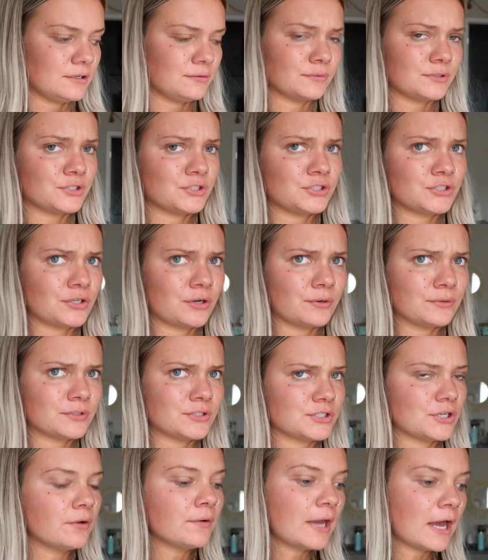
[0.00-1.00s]
It was so,
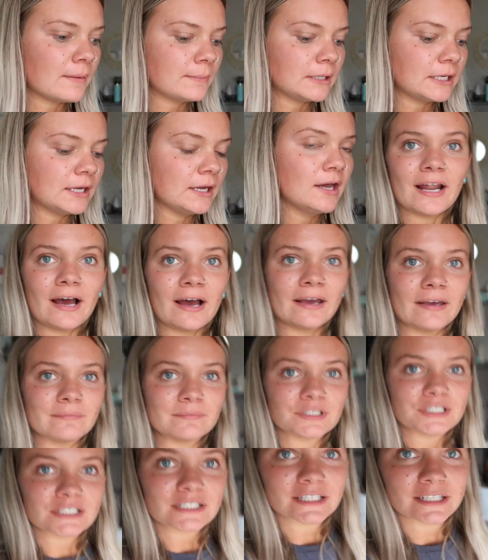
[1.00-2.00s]
so yummy. I
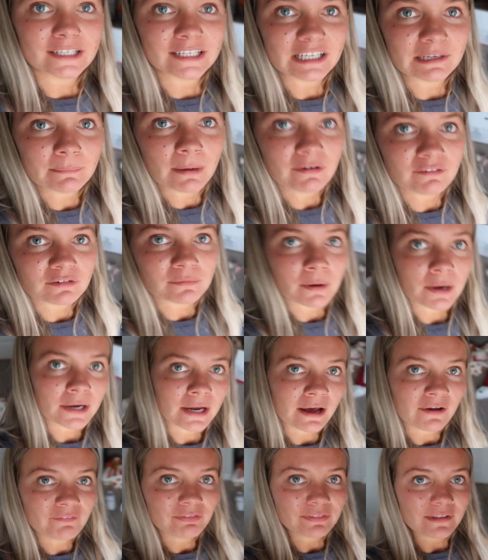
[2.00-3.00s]
am just cleaning my room right
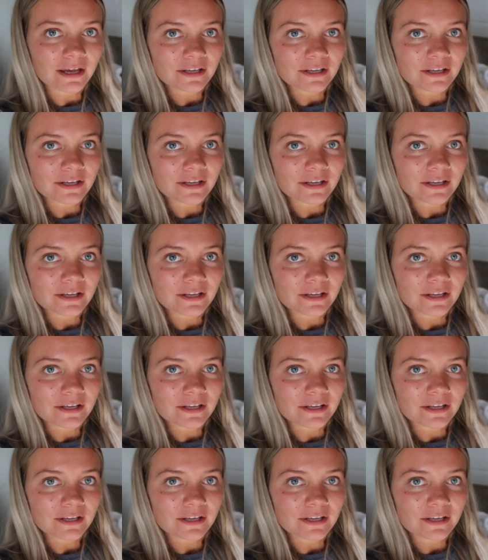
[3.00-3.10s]
now.